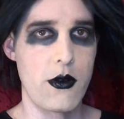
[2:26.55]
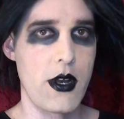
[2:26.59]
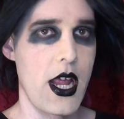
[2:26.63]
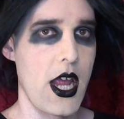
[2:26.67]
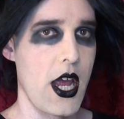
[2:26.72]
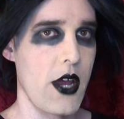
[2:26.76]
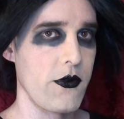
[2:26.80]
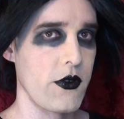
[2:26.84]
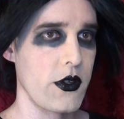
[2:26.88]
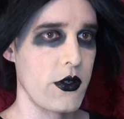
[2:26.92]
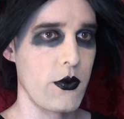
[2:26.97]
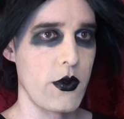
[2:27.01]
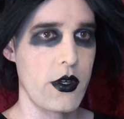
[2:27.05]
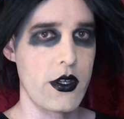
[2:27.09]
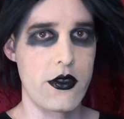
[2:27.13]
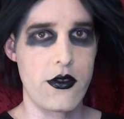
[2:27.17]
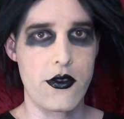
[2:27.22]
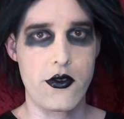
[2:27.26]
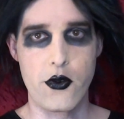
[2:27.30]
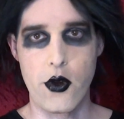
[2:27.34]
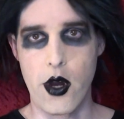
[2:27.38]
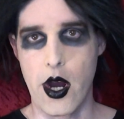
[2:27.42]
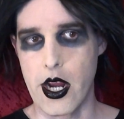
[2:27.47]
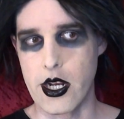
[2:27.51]
Everyone's
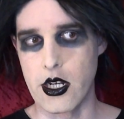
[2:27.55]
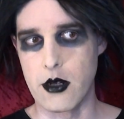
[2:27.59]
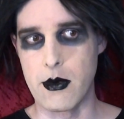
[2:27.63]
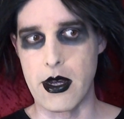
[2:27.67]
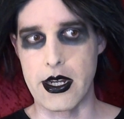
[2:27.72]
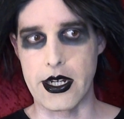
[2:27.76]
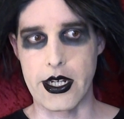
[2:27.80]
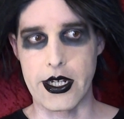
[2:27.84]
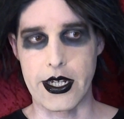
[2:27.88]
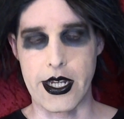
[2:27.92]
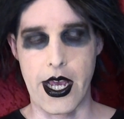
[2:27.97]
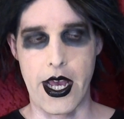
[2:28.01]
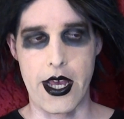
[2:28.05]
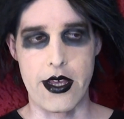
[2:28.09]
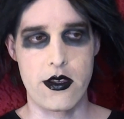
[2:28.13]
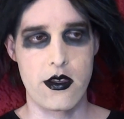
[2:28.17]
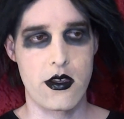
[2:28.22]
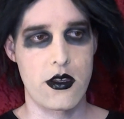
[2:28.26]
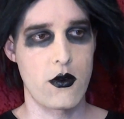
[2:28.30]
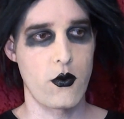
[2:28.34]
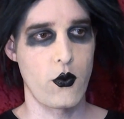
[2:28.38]
trying to make a guess.